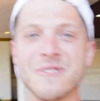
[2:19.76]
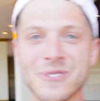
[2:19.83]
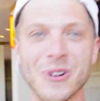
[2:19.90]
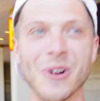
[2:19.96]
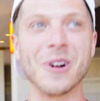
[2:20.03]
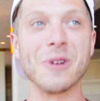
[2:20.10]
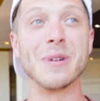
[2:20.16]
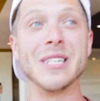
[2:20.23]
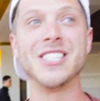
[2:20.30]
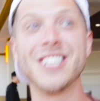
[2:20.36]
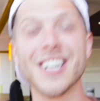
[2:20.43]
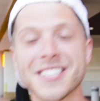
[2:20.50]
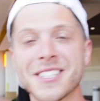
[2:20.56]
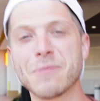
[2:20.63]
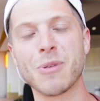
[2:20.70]
Florida. We
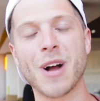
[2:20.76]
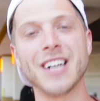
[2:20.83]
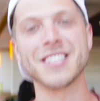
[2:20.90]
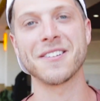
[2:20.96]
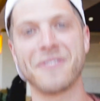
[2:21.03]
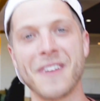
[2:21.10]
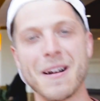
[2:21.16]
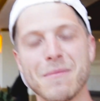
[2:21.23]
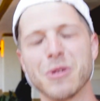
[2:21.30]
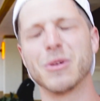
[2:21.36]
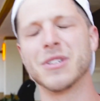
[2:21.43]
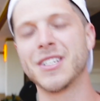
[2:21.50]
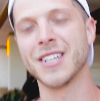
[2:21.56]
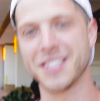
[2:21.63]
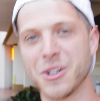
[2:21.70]
just surprised the family
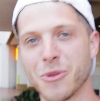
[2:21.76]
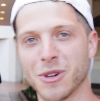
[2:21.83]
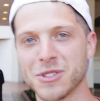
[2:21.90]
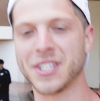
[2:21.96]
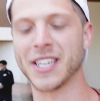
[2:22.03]
with Disney World